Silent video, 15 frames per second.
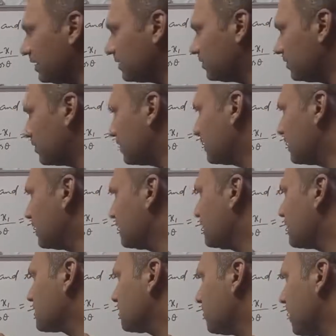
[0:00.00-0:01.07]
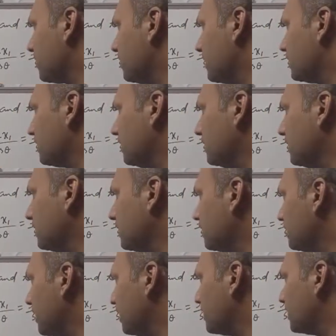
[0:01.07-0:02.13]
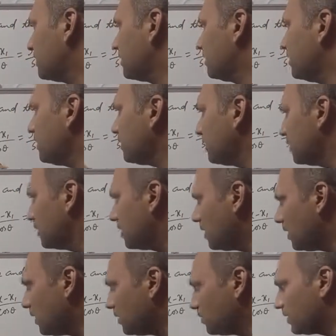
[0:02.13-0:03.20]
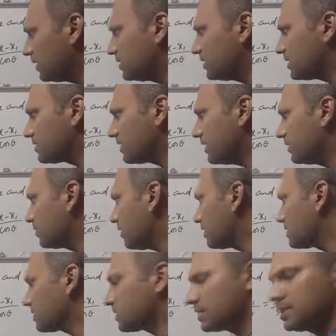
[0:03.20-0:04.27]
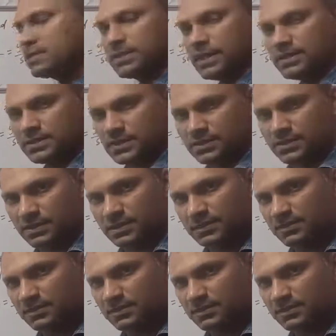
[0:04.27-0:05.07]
You can write it as pi by 3 here, pi by 3 here, or you can just write cos 60 sin 60.